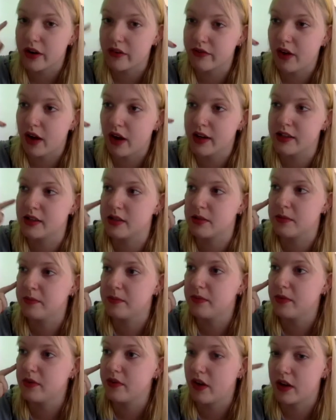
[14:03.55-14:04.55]
find
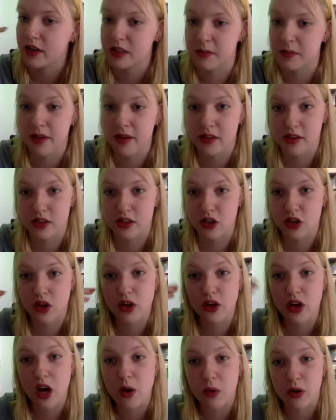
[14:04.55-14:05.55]
some others. And you
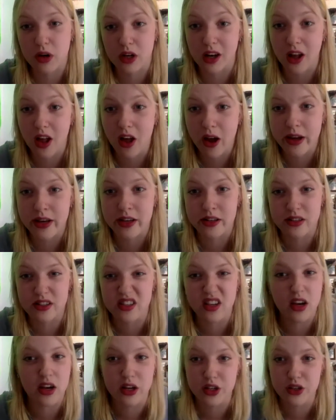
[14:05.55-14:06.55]
can go online and
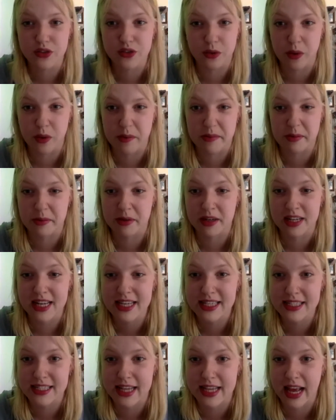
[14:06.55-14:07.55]
search for when people are
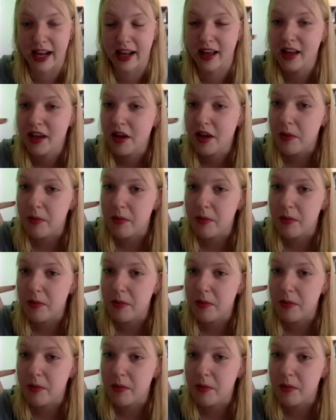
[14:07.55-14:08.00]
listing.